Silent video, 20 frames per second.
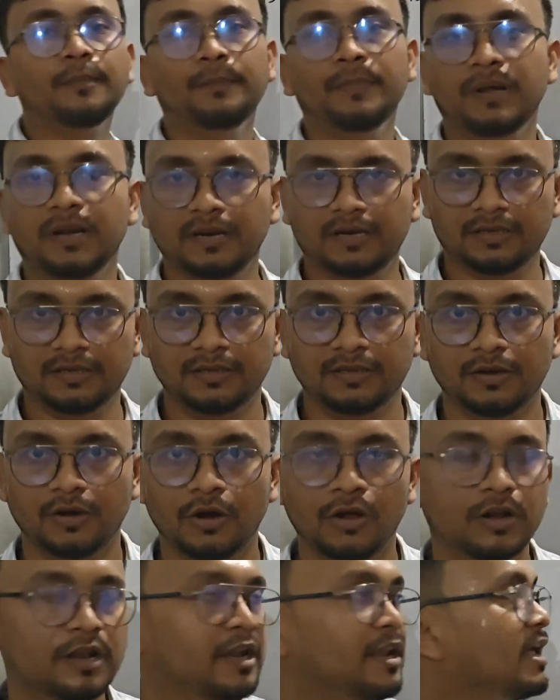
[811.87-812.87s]
number.
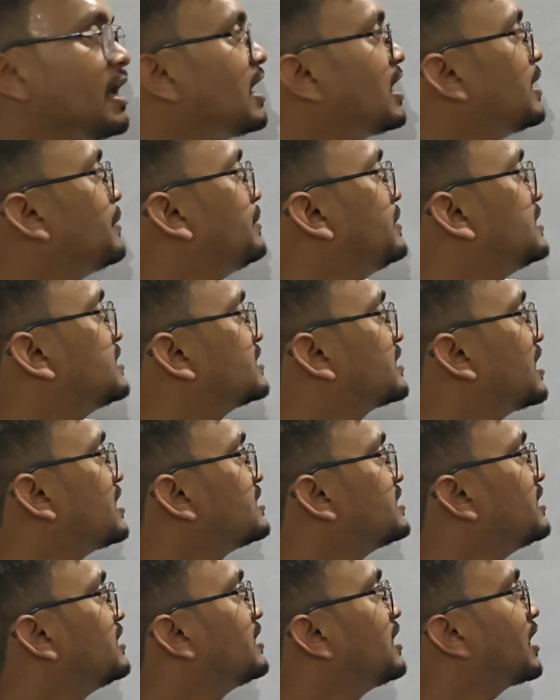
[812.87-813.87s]
Already I had
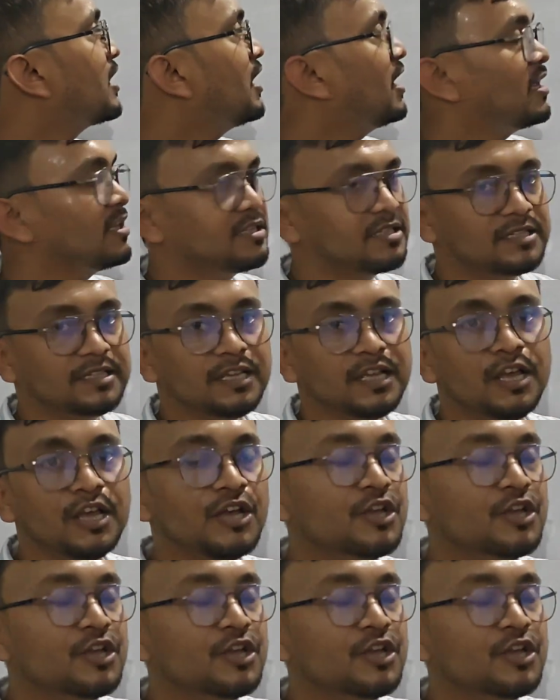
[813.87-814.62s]
discussed in the class.